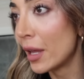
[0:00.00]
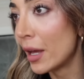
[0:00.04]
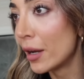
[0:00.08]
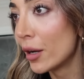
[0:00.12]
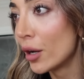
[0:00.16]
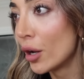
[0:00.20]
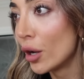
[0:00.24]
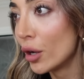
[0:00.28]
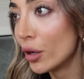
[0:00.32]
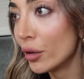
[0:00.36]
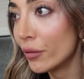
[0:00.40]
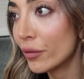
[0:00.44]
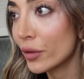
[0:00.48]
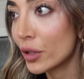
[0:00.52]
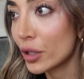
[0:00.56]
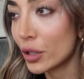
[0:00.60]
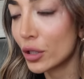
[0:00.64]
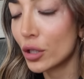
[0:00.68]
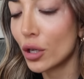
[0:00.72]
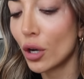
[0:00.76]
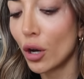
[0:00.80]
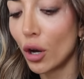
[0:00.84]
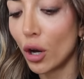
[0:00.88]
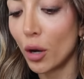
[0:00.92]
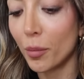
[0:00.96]
then over the
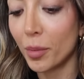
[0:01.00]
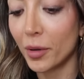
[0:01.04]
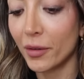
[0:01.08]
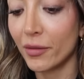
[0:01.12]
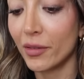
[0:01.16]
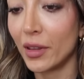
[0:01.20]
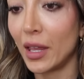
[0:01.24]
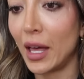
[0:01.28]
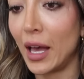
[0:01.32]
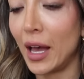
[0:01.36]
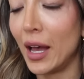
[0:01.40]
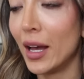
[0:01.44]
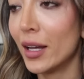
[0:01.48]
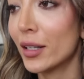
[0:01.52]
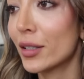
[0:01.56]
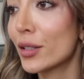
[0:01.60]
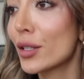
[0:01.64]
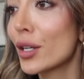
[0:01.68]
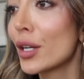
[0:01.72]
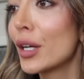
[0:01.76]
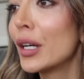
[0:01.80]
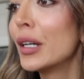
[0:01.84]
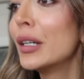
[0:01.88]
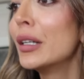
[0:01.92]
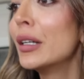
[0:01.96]
top of
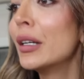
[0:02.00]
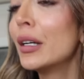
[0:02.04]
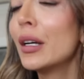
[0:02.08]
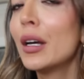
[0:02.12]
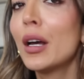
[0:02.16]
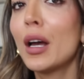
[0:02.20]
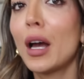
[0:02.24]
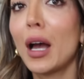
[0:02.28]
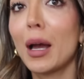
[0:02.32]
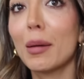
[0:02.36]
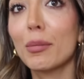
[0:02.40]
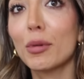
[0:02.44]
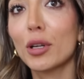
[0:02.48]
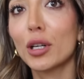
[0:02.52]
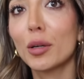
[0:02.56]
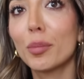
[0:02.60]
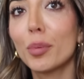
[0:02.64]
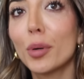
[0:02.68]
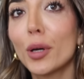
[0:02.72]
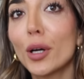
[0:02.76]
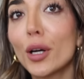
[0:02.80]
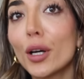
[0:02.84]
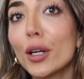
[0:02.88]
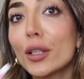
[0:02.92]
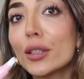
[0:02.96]
that, I'm gonna
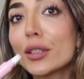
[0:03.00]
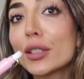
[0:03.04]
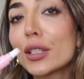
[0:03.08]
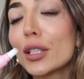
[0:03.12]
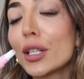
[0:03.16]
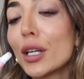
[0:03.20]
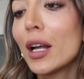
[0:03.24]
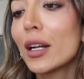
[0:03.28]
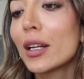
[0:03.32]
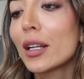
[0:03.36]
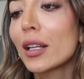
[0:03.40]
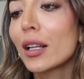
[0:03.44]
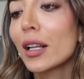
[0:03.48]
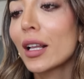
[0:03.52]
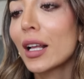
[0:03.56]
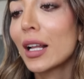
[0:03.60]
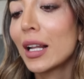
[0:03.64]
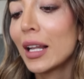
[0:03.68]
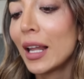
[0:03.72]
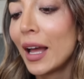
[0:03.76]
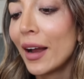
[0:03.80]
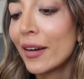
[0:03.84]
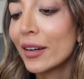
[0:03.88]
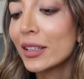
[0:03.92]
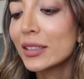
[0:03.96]
put a little
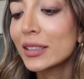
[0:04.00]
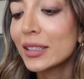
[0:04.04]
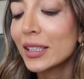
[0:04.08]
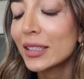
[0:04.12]
Clarins.